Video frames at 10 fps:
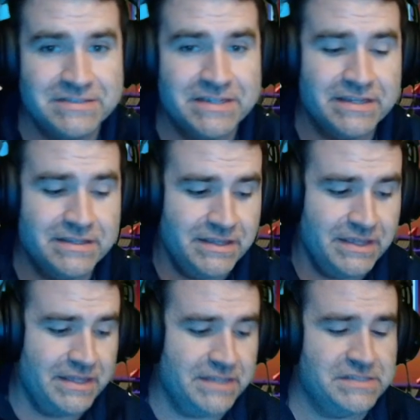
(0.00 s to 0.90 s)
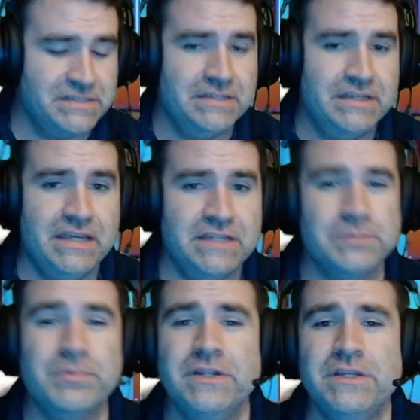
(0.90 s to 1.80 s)
Okay, it's a
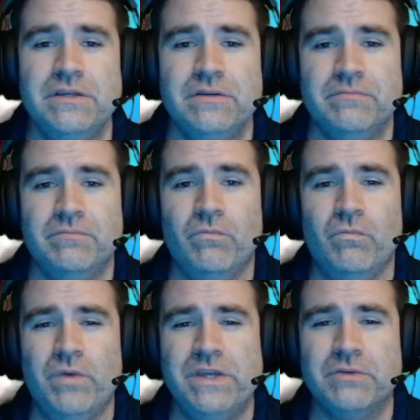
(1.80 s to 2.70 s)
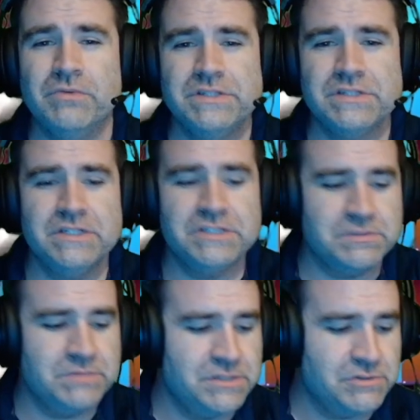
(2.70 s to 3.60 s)
pretty weak reason. It
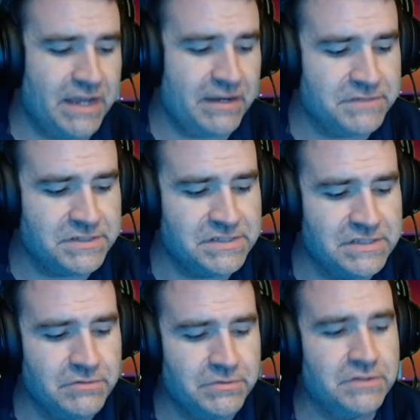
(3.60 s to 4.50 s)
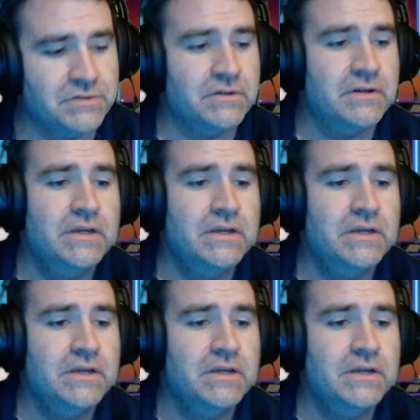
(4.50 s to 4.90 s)
just means you have to stick with your,